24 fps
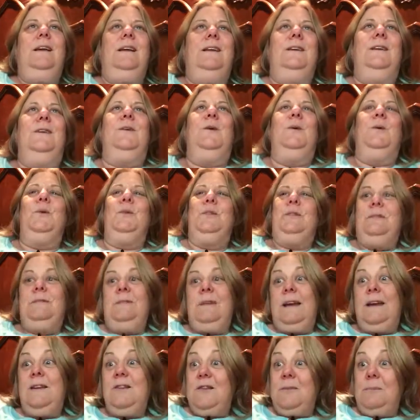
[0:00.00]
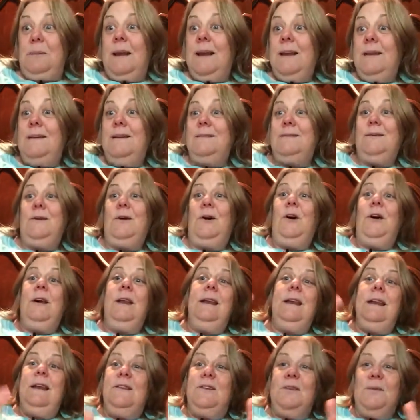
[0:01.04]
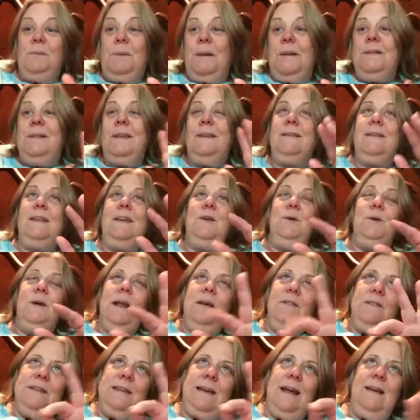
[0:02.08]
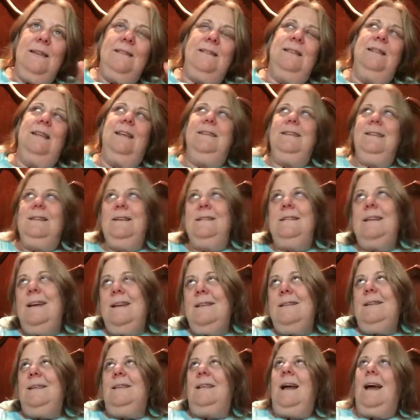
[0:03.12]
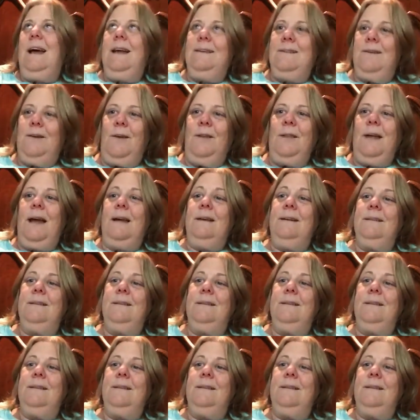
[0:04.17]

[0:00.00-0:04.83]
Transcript: you know, each split a dessert and each split this, then you can have a taste of this and a taste of that and all that.